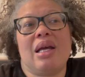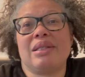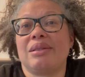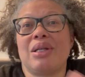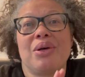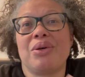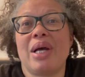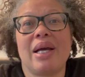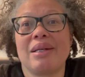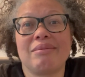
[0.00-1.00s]
So,
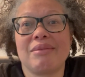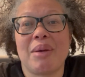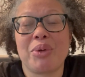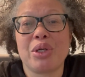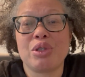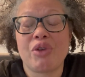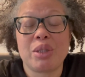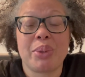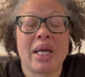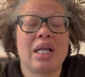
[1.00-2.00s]
hey, I'm going to use
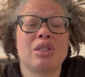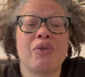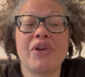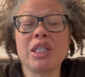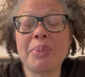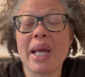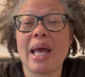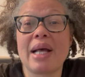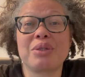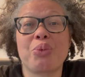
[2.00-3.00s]
Facebook ads. So Facebook
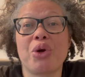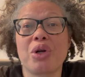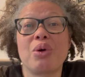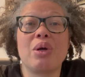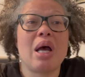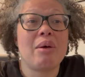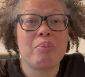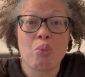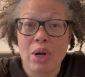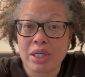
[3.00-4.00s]
ads work
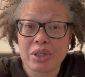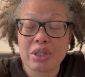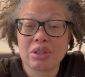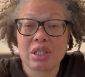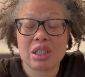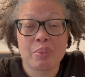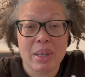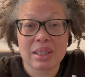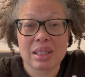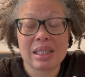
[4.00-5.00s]
wonders,
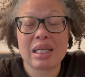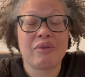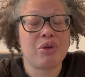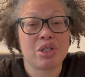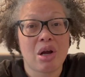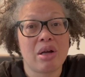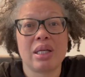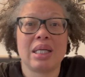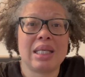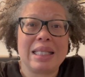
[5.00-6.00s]
especially if you're
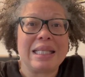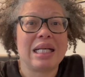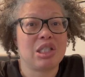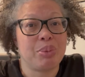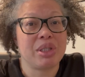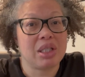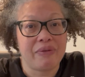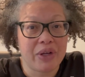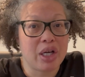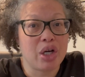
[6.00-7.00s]
targeting a
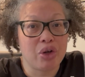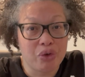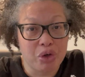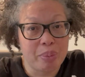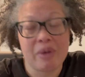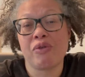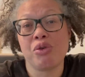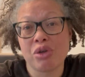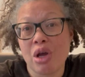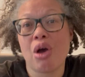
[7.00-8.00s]
specific group, if you
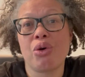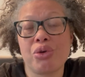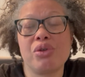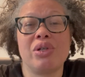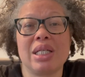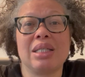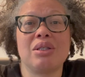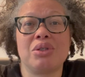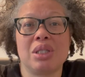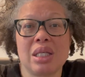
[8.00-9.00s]
know who you need to
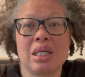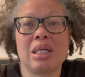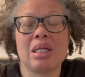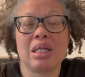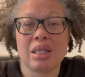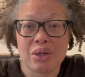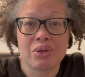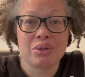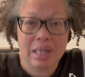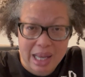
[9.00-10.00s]
see
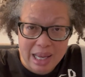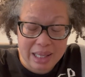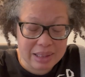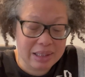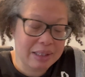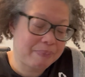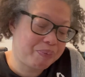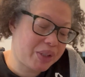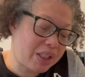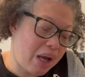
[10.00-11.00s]
those ads.
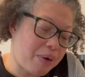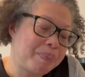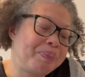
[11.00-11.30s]
So